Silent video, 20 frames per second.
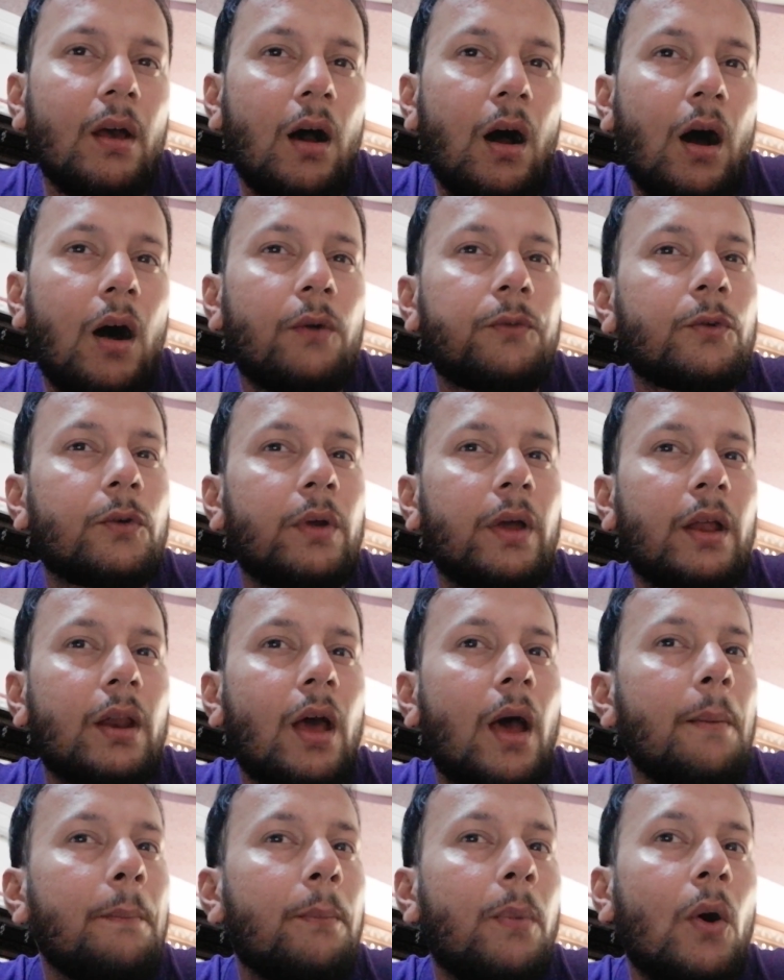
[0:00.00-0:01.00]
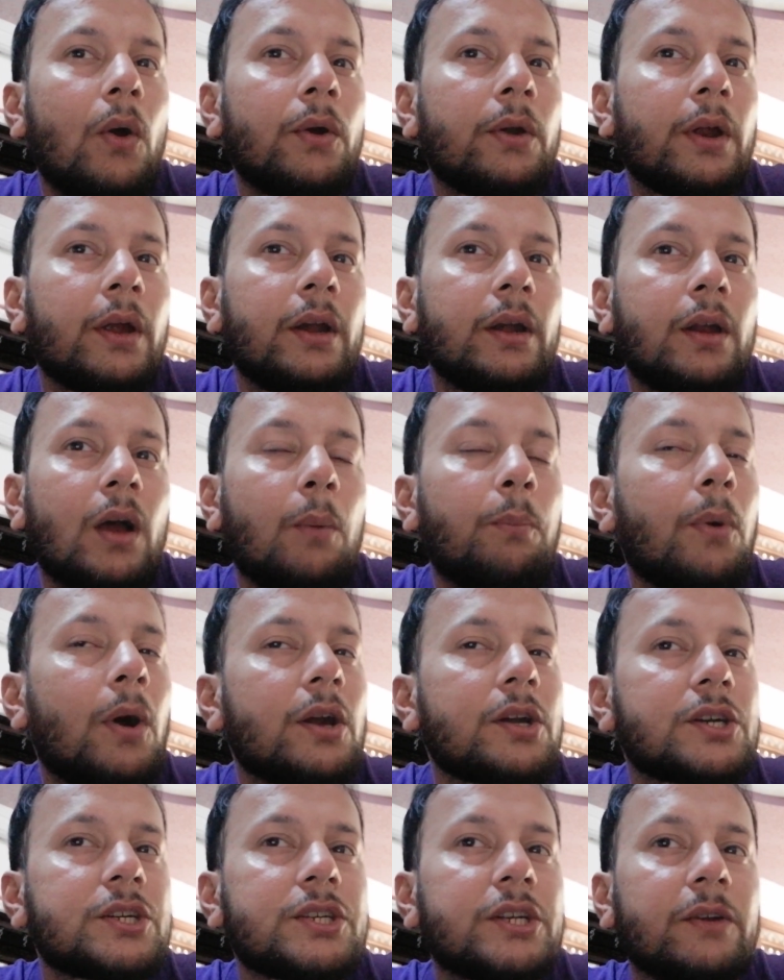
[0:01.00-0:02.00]
after an aborted
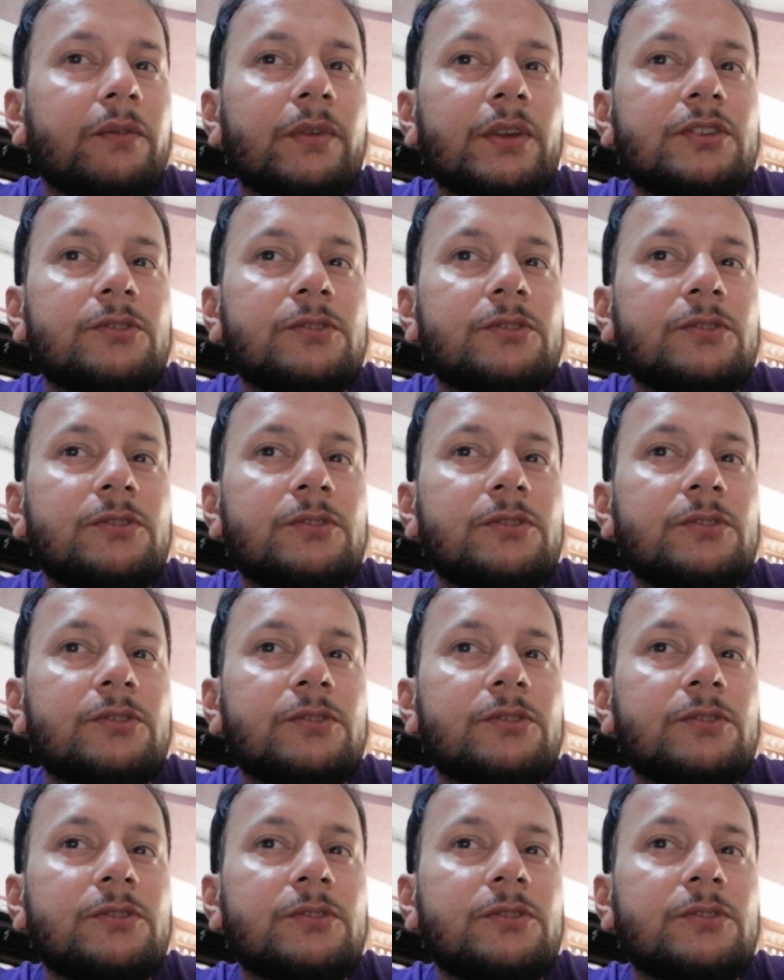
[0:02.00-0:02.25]
partnership with